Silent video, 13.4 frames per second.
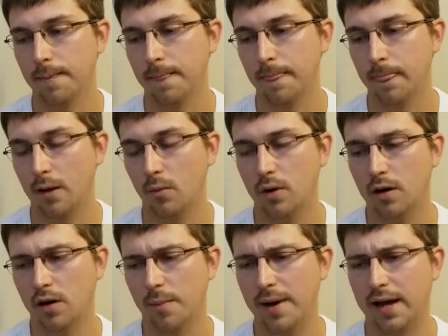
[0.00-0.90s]
We all
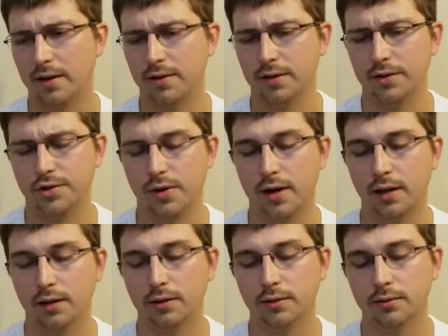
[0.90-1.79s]
got back into the truck.
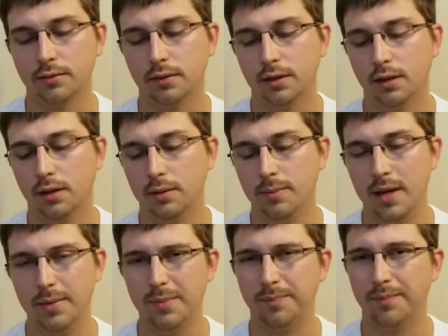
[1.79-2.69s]

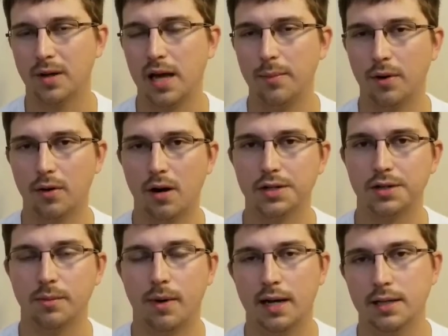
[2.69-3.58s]
Maybe came across our
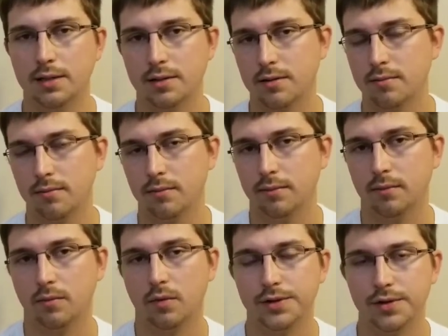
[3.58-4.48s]
minds
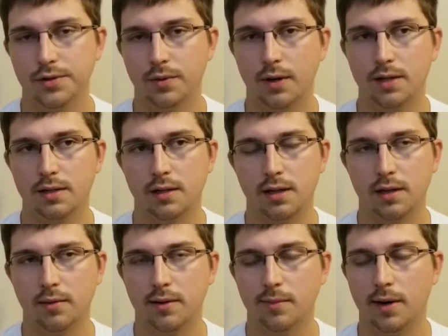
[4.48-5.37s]
once or twice. I think it
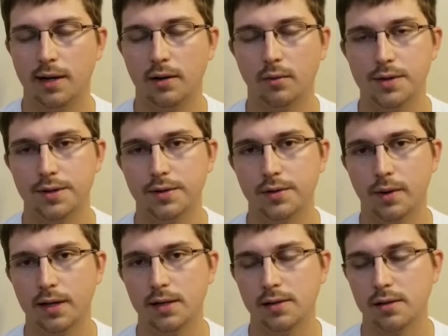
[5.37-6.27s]
did mine once or
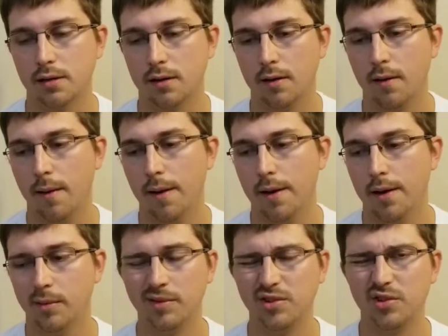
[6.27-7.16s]
twice.
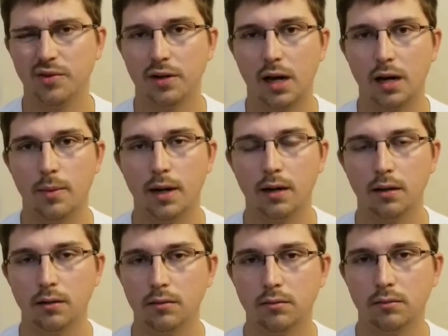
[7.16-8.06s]
I just forgot about it.
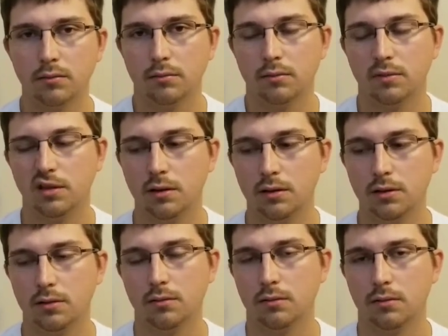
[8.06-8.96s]
It was
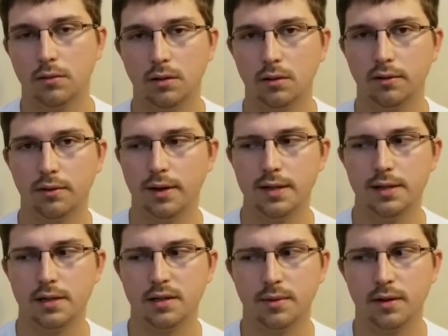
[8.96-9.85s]
a crazy
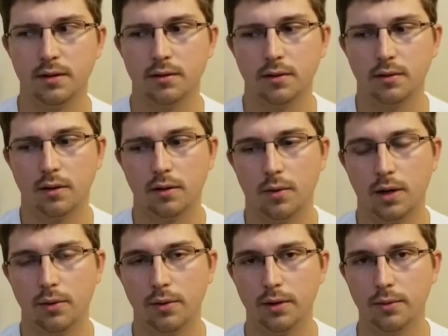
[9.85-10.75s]
experience. Like,
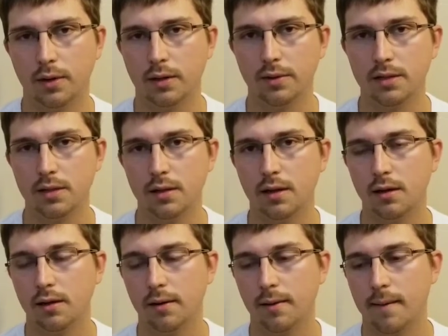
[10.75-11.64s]
why do we see that?
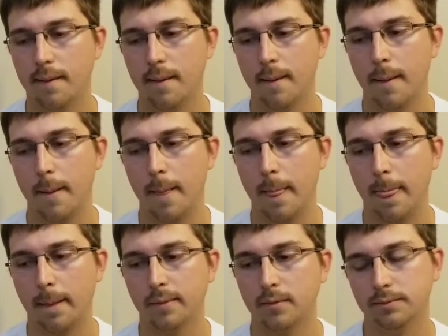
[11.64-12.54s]

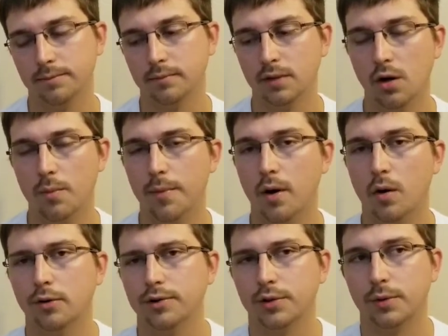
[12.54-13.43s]
Lo and
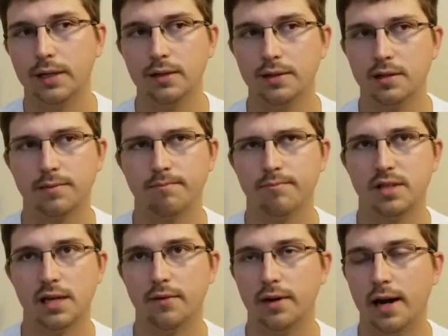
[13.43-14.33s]
behold,
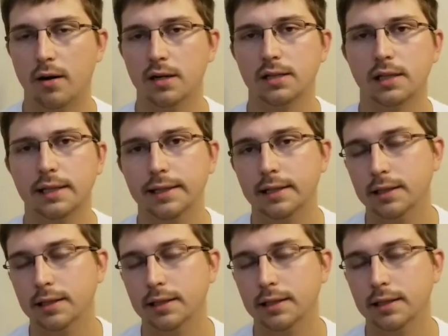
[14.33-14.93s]
27 hours later,